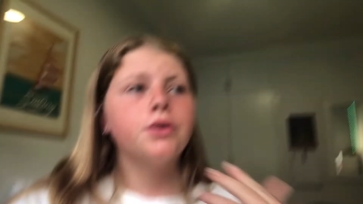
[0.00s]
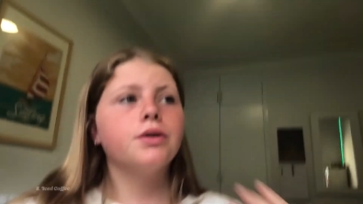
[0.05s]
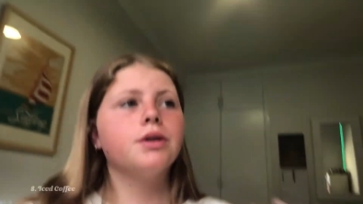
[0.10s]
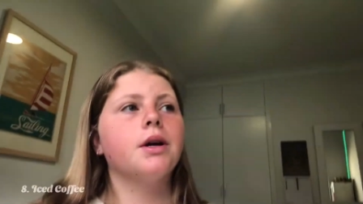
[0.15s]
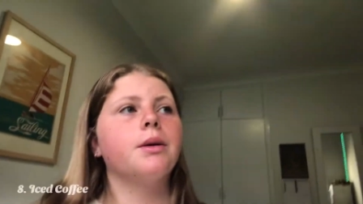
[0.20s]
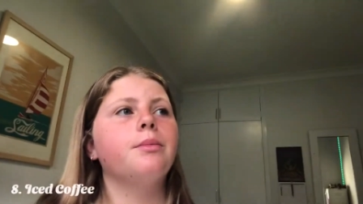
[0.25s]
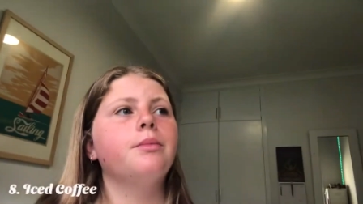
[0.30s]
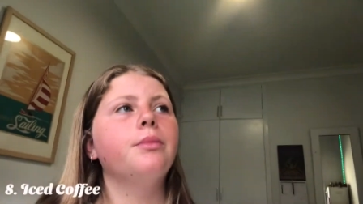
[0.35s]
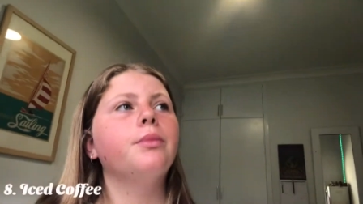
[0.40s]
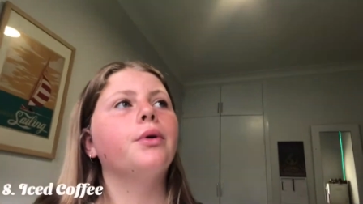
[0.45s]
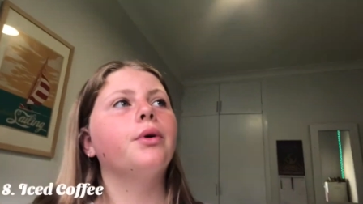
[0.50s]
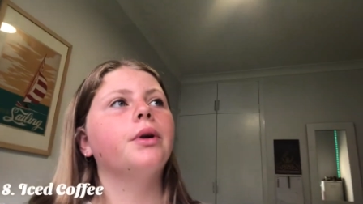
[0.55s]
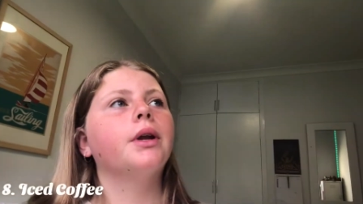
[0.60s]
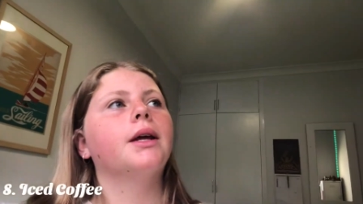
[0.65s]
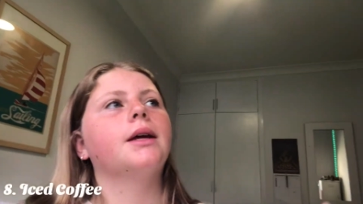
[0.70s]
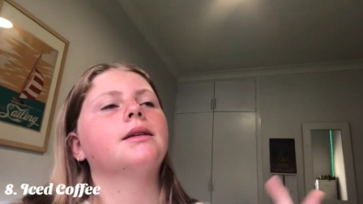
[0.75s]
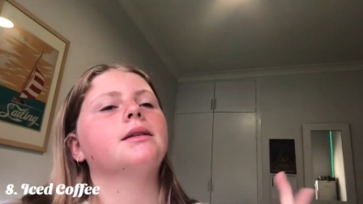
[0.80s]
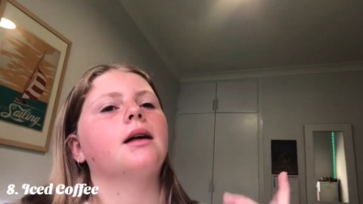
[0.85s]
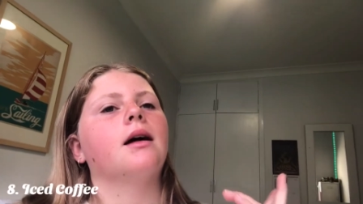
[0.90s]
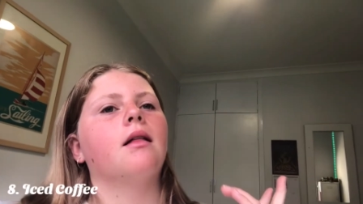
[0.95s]
So some
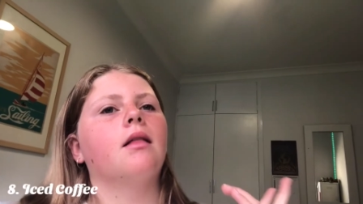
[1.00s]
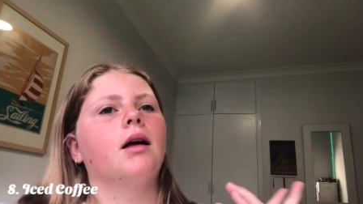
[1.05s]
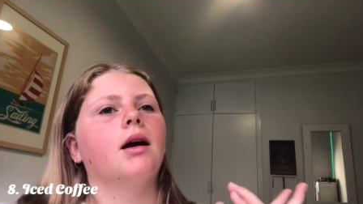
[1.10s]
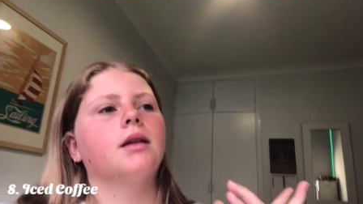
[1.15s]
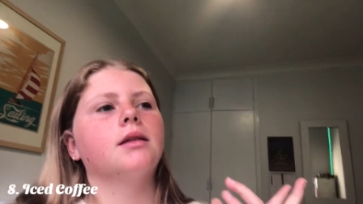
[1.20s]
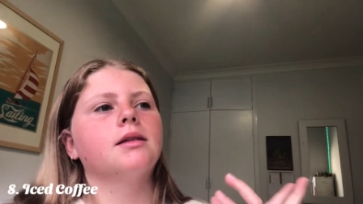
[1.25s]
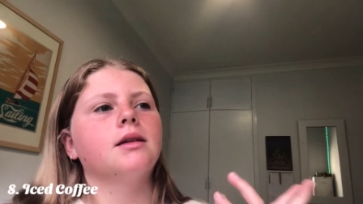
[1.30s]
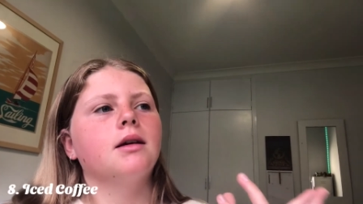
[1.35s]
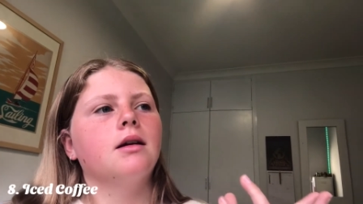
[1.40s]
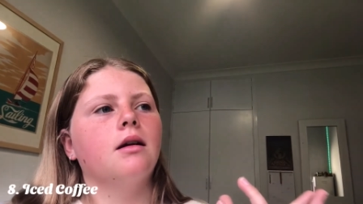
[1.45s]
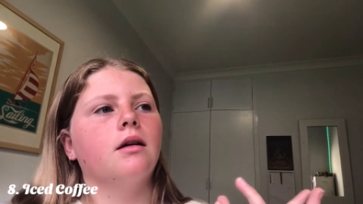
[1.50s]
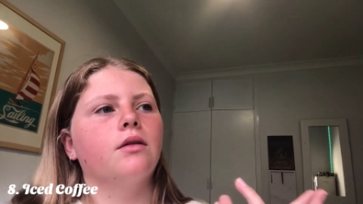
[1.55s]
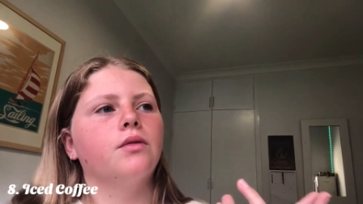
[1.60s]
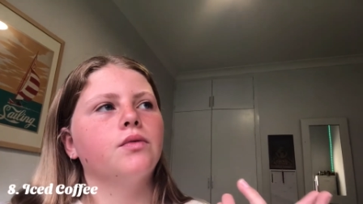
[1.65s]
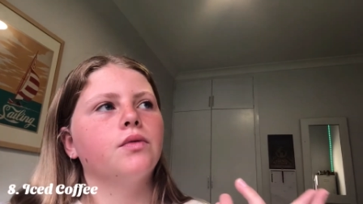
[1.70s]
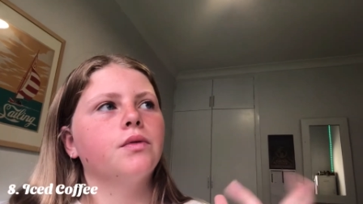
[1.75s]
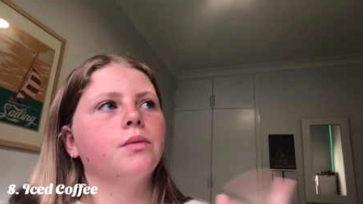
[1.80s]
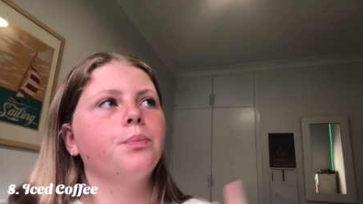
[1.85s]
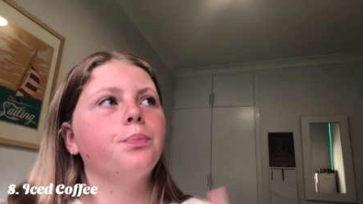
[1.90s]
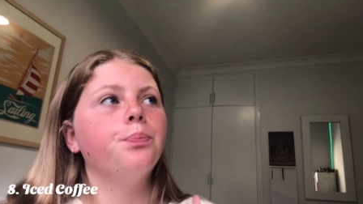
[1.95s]
mornings I like to
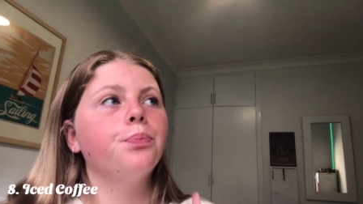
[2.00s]
have